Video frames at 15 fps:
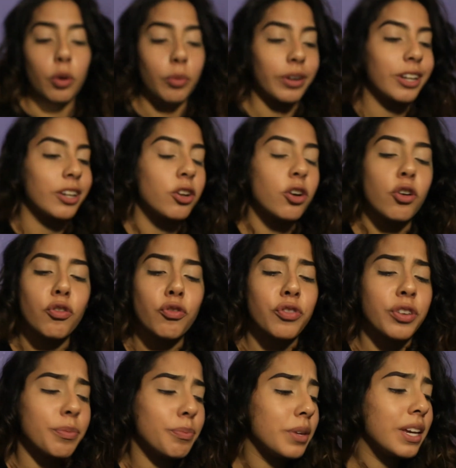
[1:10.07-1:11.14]
already know,
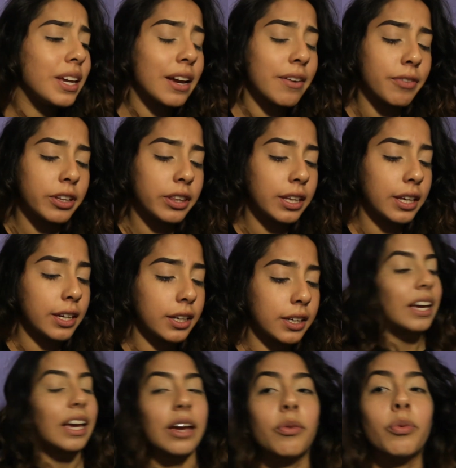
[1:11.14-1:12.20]
Fit Me, everything.
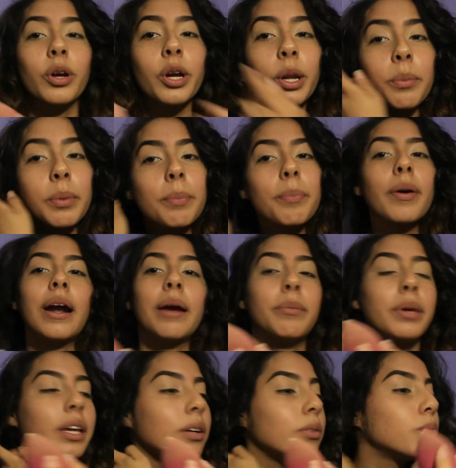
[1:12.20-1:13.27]
Okay, we're gonna be
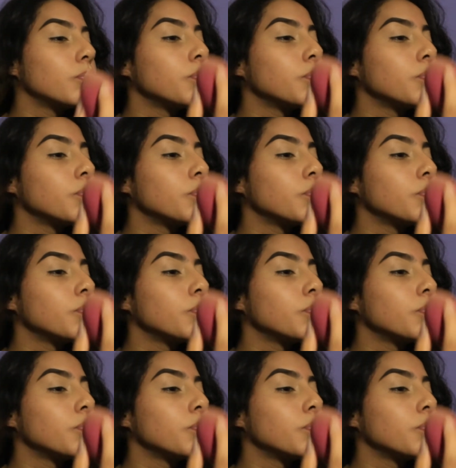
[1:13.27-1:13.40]
priming.